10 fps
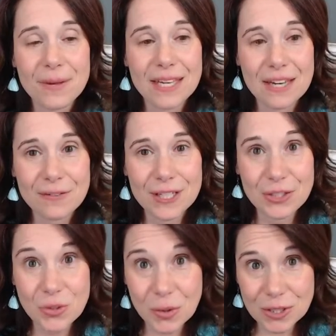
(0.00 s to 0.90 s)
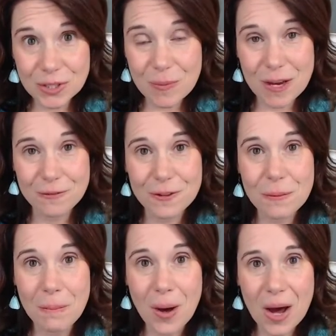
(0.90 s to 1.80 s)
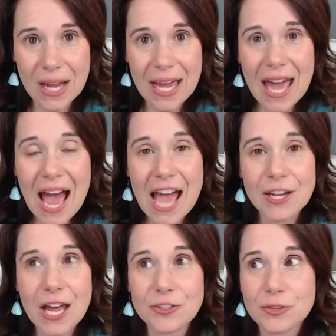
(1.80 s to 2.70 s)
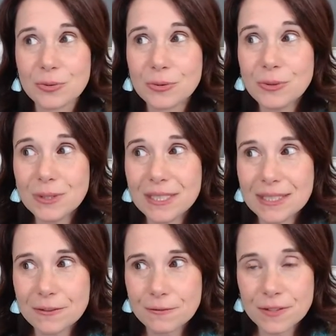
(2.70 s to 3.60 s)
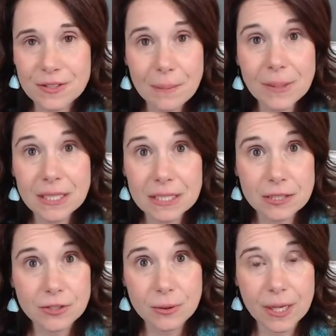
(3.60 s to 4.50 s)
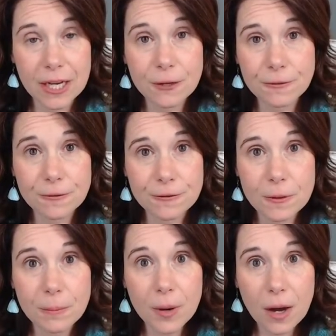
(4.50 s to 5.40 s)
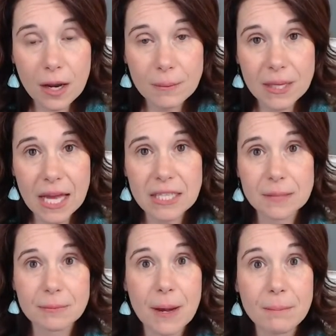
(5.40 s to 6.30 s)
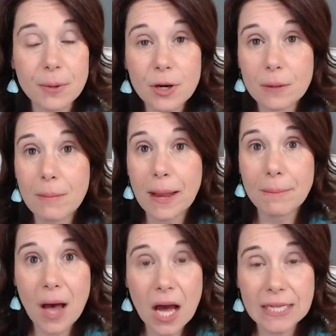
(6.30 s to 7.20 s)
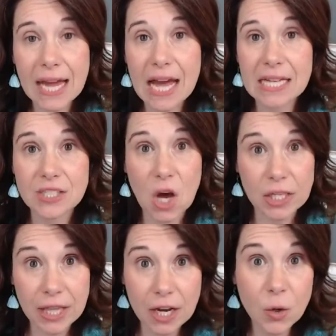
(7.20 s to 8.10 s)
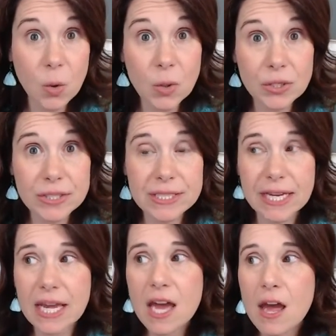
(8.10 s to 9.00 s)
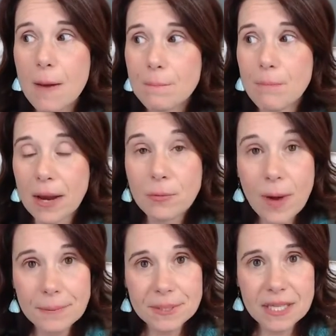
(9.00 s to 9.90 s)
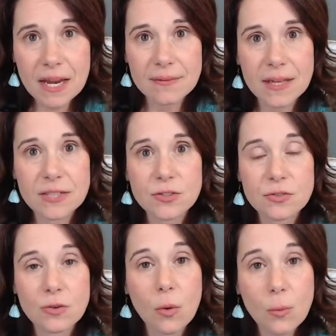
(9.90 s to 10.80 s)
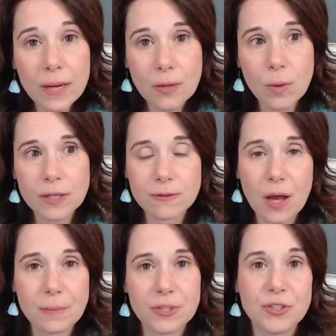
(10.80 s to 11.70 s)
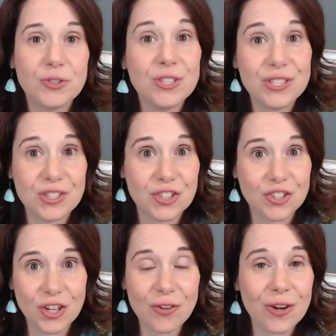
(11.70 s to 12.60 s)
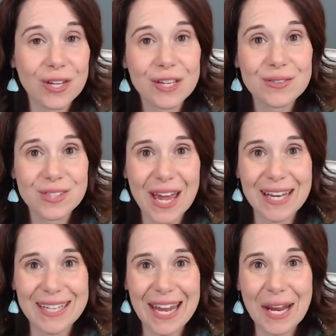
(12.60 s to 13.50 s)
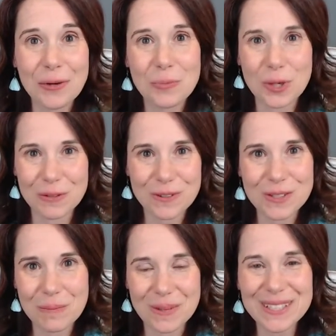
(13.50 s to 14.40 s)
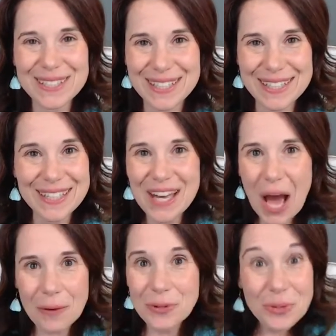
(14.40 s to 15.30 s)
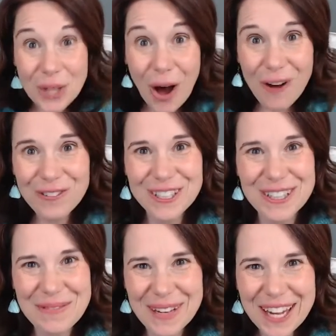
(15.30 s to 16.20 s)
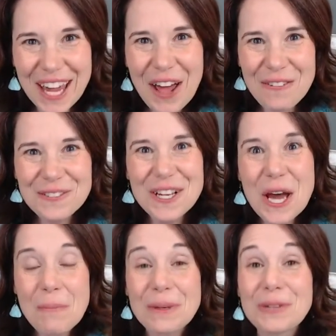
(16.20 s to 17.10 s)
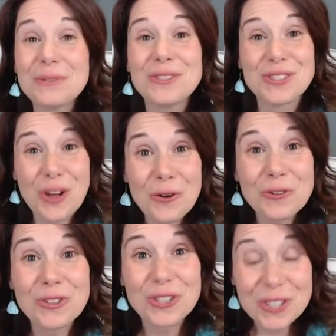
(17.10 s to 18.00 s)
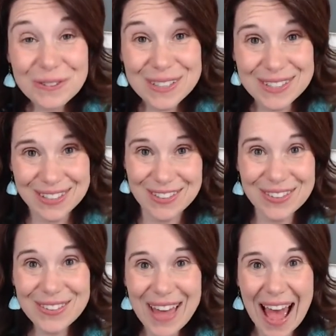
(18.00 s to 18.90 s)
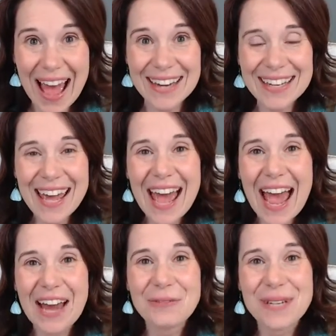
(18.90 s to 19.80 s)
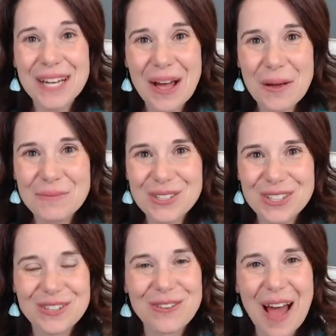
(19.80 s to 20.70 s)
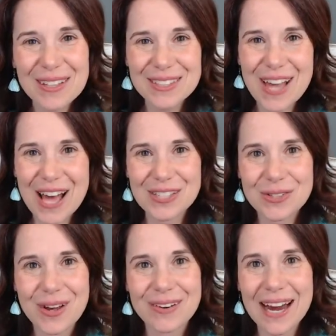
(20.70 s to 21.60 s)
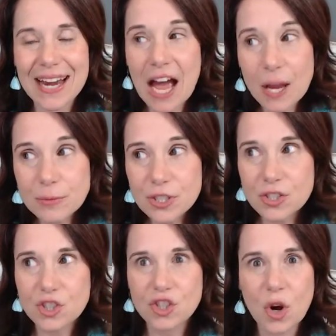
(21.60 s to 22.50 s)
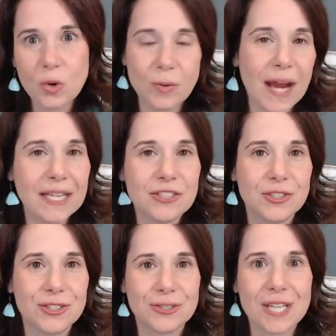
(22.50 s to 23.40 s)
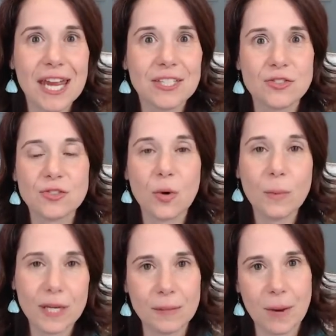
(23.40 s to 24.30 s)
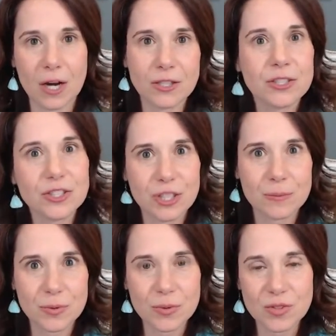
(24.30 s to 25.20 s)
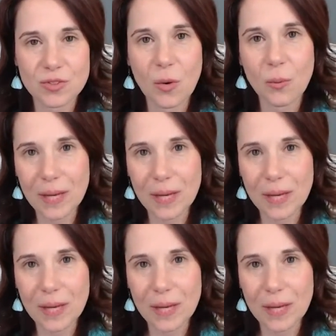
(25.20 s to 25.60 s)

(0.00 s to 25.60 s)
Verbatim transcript: give an endorsement for the book. And truly, for somebody to do an interview for the book, I mean, they end up in my book, my podcast, the online course, like my website. They had so many wonderful opportunities to share their gifts and gain more visibility. I was only offering them a gift, but I was so nervous to do that. And And when it comes to the Valentine's soiree, I'm just so ready to create so many partnerships with so